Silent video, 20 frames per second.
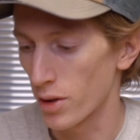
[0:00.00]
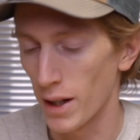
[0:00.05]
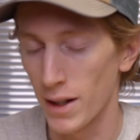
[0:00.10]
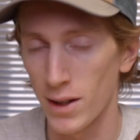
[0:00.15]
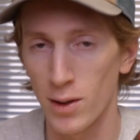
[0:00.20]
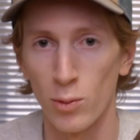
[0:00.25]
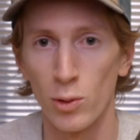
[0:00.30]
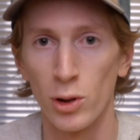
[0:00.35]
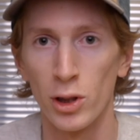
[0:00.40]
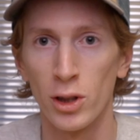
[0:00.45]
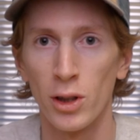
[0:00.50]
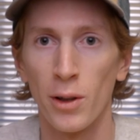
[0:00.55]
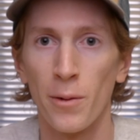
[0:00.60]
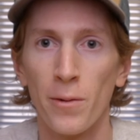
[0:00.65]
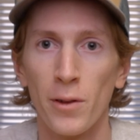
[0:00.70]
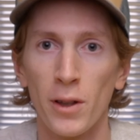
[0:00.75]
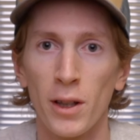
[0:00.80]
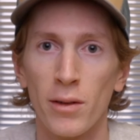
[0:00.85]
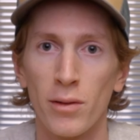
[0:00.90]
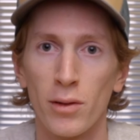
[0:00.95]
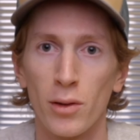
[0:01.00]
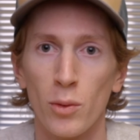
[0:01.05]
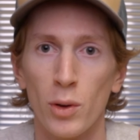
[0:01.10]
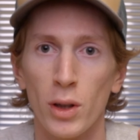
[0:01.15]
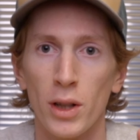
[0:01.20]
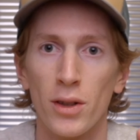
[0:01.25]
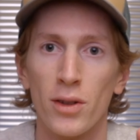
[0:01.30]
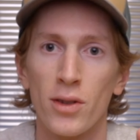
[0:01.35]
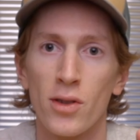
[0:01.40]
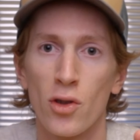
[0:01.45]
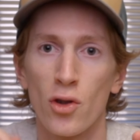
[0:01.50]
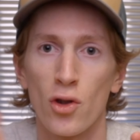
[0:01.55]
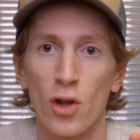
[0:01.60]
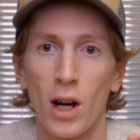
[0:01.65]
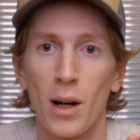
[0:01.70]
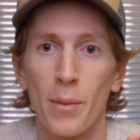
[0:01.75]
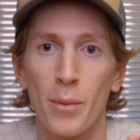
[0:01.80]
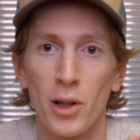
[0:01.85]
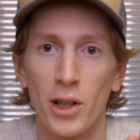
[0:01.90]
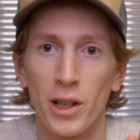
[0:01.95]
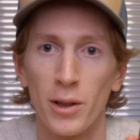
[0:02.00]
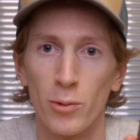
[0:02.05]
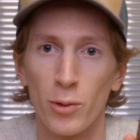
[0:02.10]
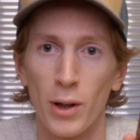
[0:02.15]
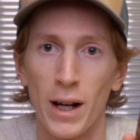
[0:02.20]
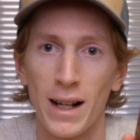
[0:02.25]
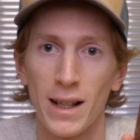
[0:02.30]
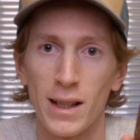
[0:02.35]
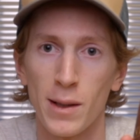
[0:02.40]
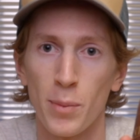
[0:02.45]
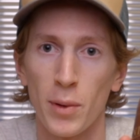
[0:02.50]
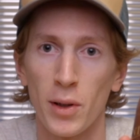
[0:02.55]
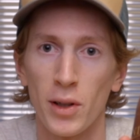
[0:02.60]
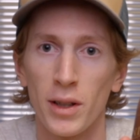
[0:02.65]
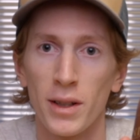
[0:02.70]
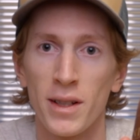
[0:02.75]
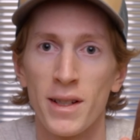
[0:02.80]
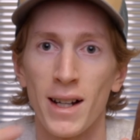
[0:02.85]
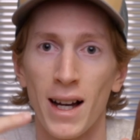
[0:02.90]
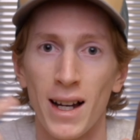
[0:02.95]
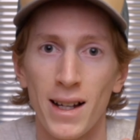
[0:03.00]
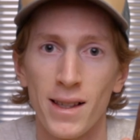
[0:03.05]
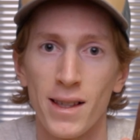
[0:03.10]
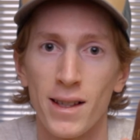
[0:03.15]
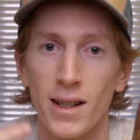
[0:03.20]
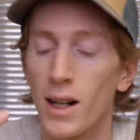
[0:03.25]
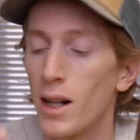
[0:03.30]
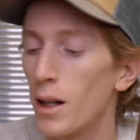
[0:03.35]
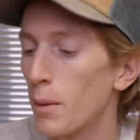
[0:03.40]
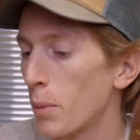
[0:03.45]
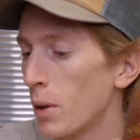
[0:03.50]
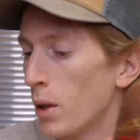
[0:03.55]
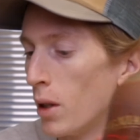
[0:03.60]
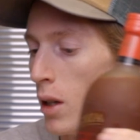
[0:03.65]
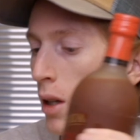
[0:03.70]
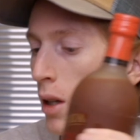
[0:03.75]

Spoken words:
That's a really good flavor with strawberry and raspberry diced up.